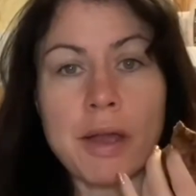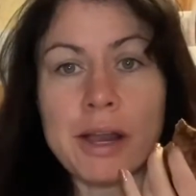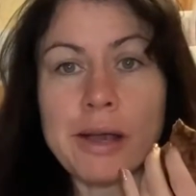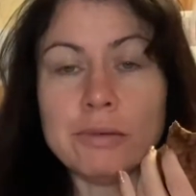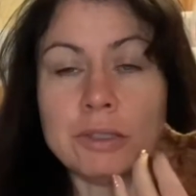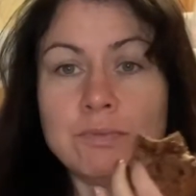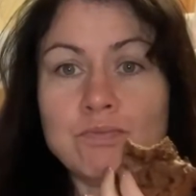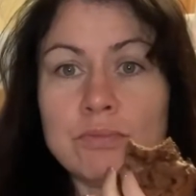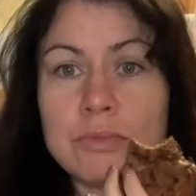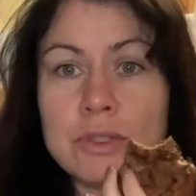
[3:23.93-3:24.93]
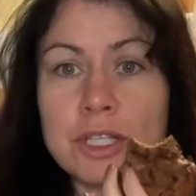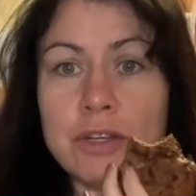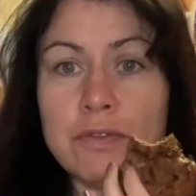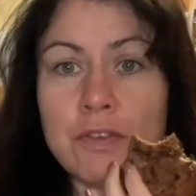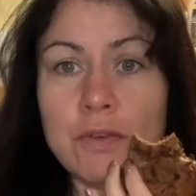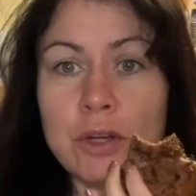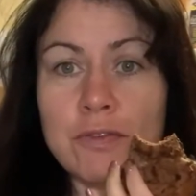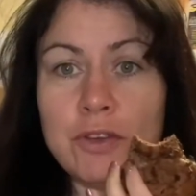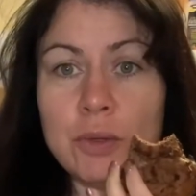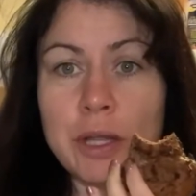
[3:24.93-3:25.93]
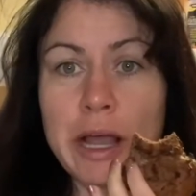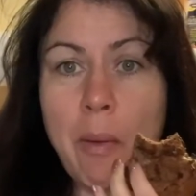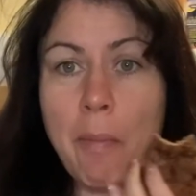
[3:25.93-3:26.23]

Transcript: And I will see you for fourth fueling.